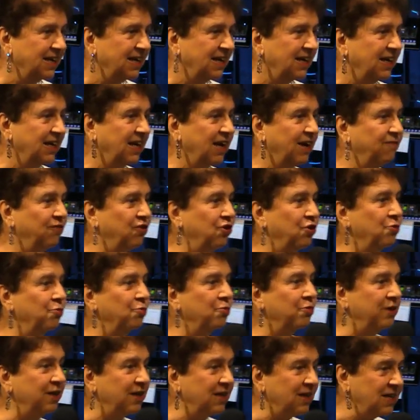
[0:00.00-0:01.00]
If you
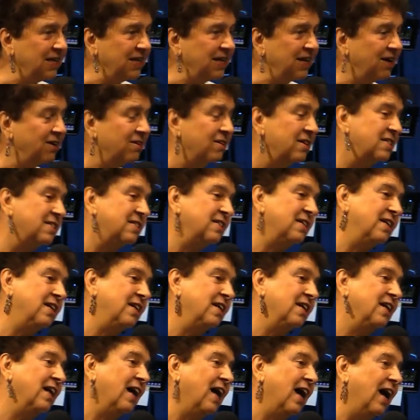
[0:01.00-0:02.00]
really are a son
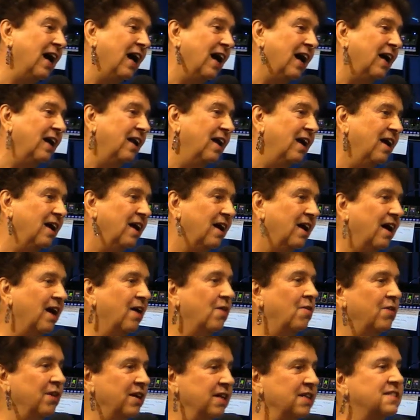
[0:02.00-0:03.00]
of God, I
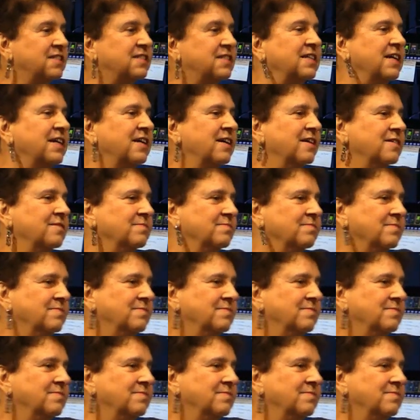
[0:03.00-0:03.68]
want to see it.